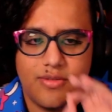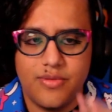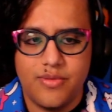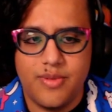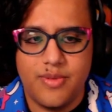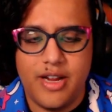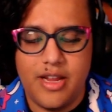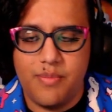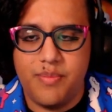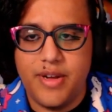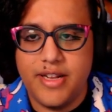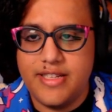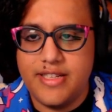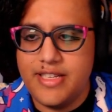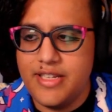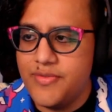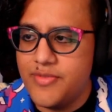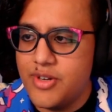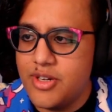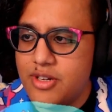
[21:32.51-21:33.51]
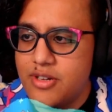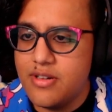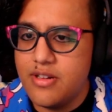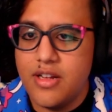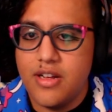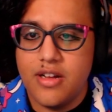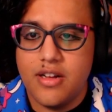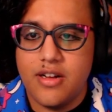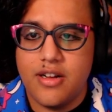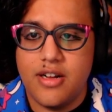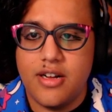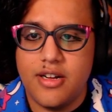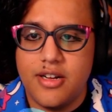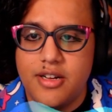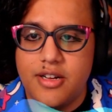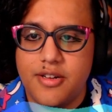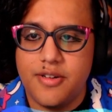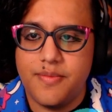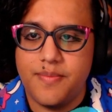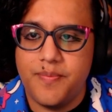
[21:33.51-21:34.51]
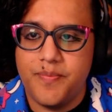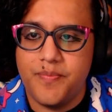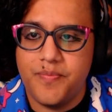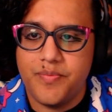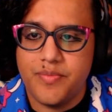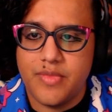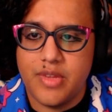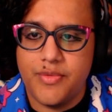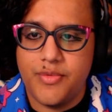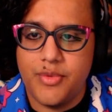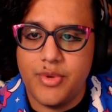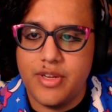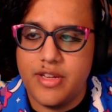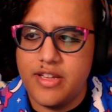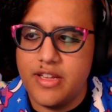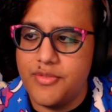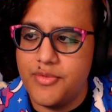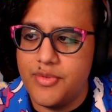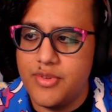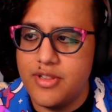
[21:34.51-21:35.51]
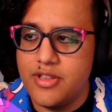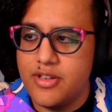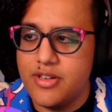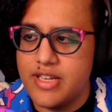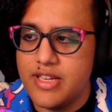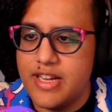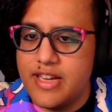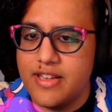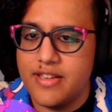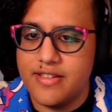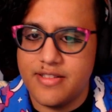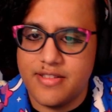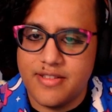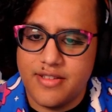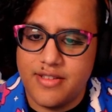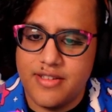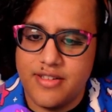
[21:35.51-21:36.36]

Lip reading: Right, by default, if we look at